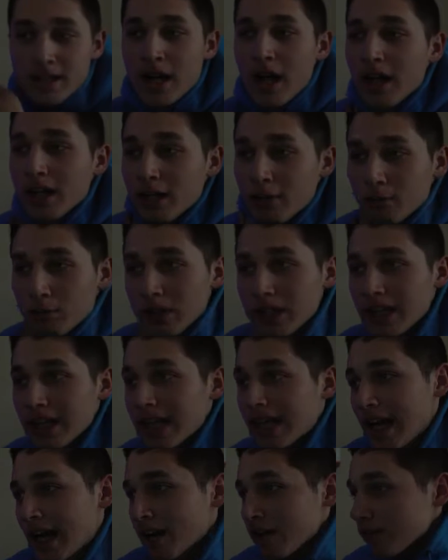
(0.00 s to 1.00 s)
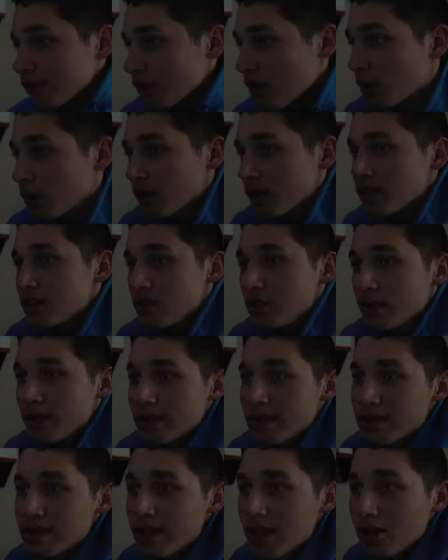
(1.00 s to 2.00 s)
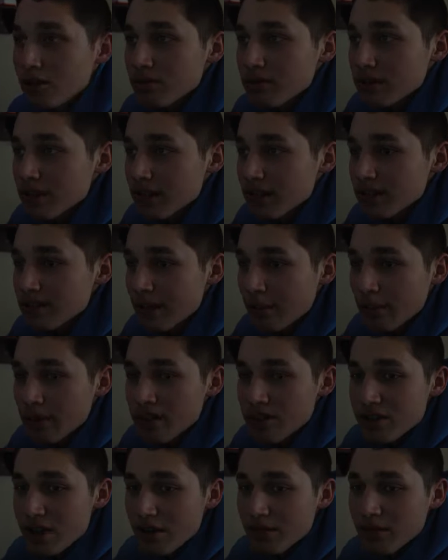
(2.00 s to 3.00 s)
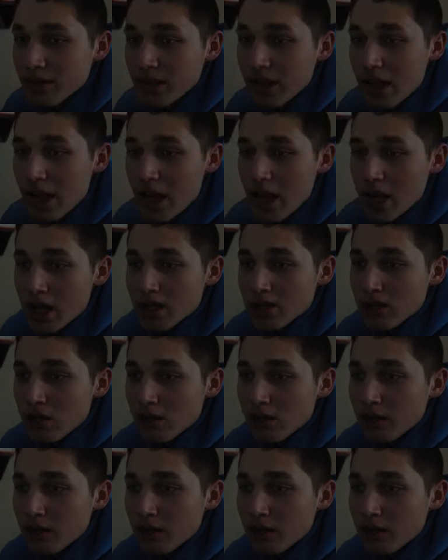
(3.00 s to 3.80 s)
not completely out of focus. You can still see some of the stuff, and so